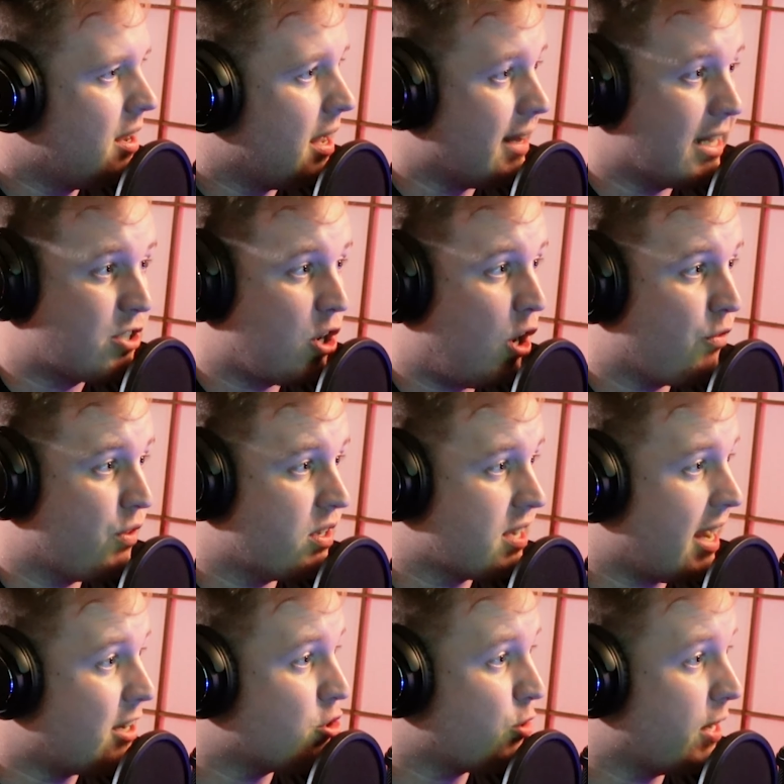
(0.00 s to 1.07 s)
And that's all for this How
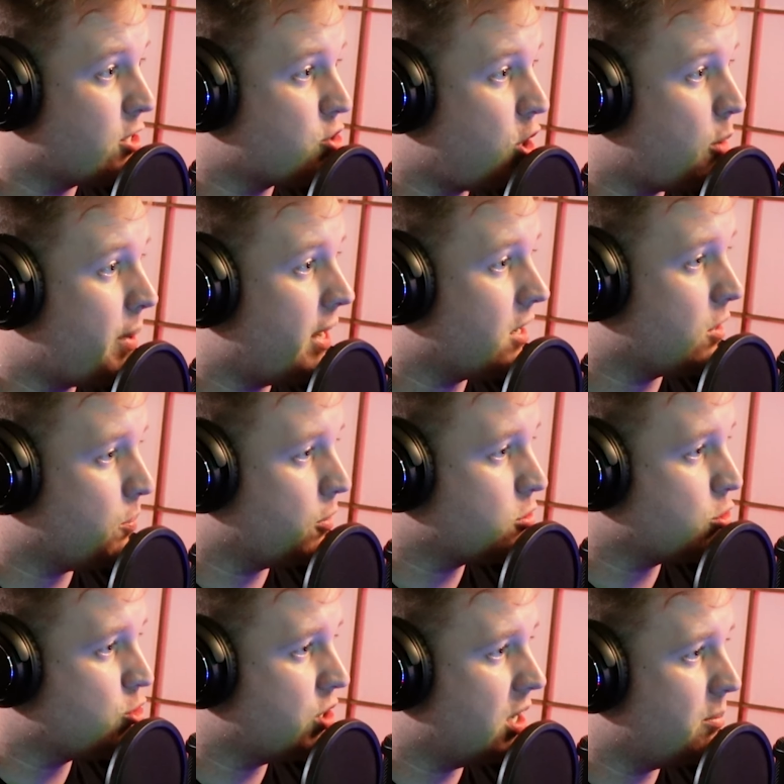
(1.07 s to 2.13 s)
to Train Strongman at a Commercial
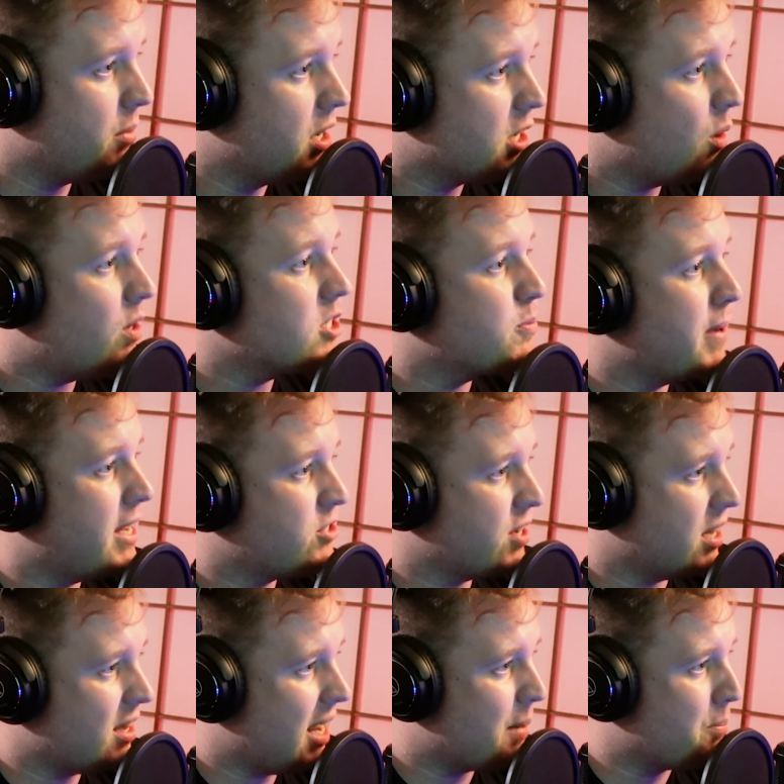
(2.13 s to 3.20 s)
Gym. Go and smash that
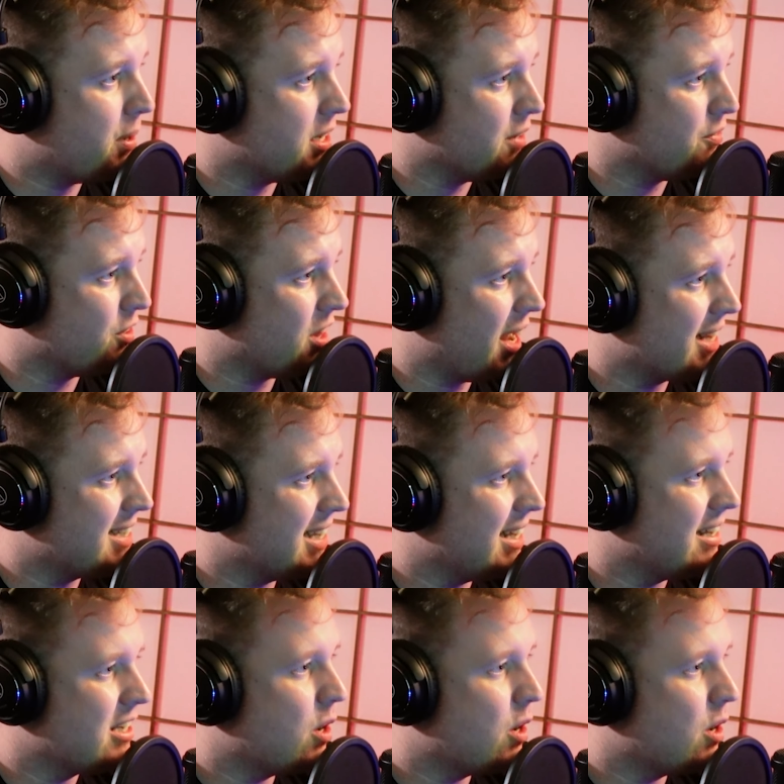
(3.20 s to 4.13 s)
like button if you liked it.